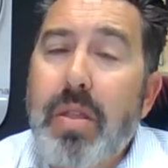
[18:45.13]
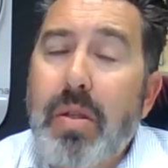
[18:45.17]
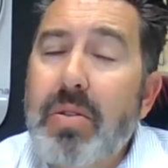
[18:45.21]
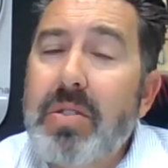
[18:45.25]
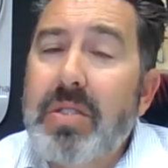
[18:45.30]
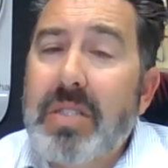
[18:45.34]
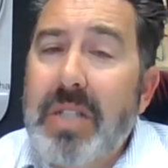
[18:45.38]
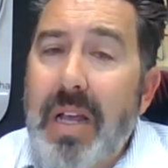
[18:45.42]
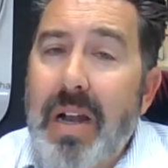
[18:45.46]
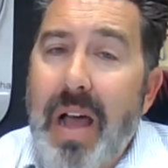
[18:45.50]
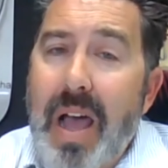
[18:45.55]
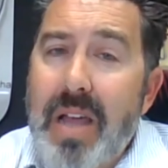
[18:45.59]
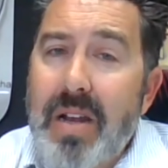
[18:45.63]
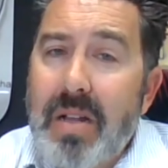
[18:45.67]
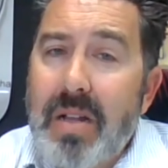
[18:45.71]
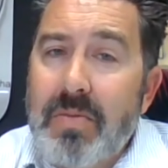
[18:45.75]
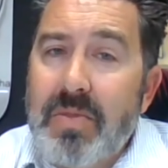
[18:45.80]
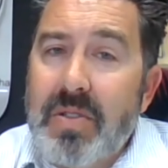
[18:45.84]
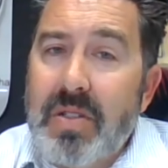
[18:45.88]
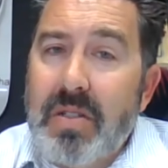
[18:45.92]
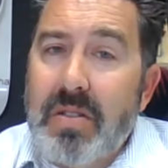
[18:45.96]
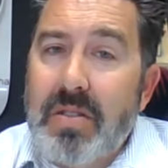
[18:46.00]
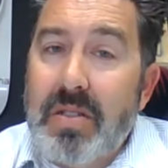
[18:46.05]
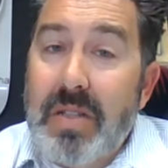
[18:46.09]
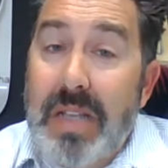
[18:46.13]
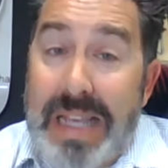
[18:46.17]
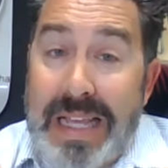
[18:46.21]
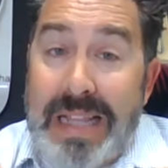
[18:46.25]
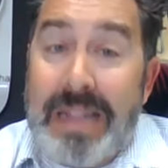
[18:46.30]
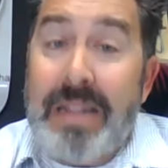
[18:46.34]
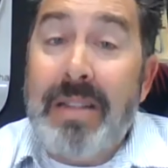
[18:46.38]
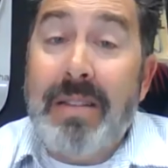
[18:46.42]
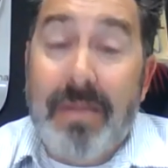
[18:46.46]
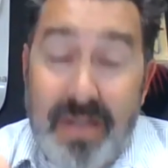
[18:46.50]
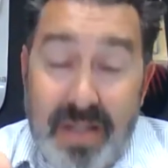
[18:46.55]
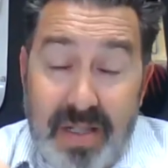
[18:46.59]
those said items
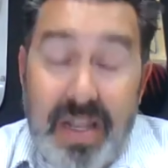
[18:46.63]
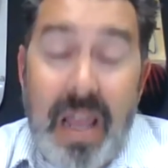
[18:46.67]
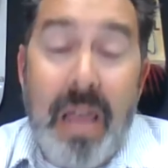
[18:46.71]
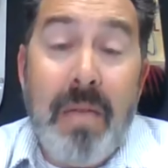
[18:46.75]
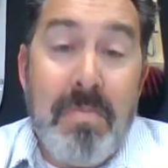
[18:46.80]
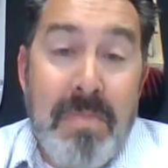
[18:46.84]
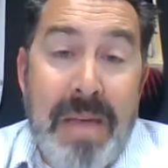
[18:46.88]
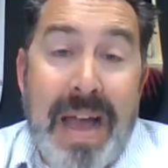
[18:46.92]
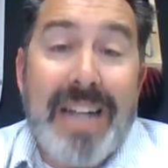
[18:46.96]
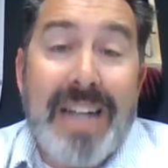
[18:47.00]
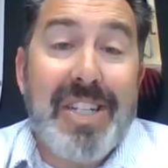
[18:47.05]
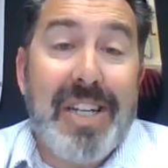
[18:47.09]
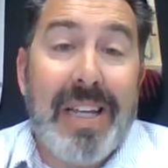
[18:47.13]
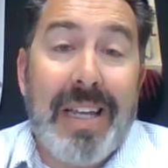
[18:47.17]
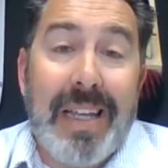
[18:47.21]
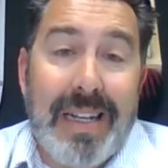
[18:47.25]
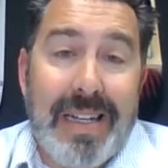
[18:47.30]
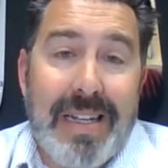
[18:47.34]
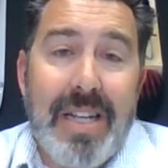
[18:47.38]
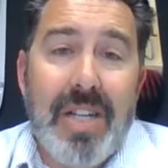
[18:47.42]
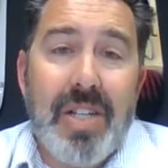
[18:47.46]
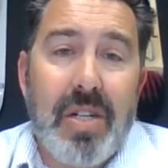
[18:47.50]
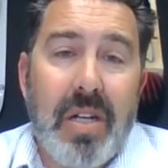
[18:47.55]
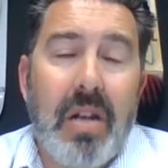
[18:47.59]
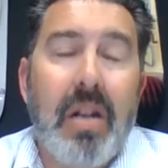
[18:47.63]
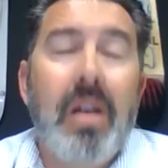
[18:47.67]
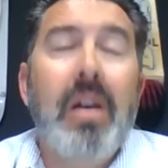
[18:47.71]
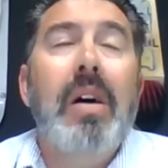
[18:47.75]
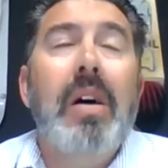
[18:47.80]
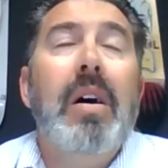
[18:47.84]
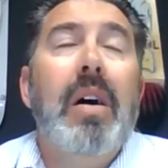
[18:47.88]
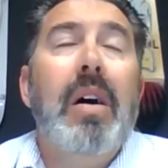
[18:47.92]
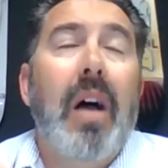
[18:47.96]
in same matching condition,